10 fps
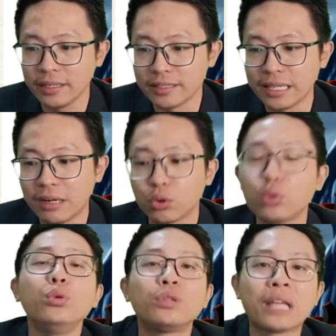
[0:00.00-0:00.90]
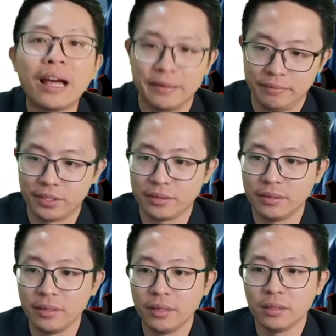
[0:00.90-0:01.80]
is now 2 times
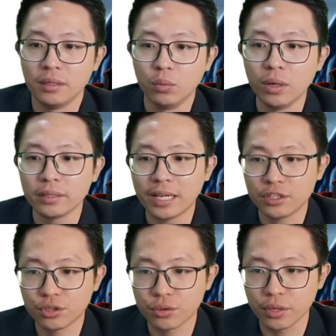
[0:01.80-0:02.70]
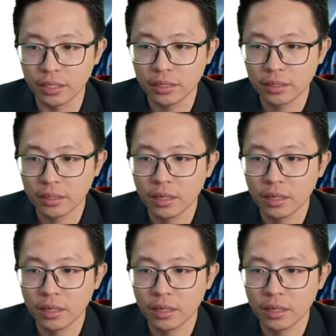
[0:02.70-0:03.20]
the work done 3.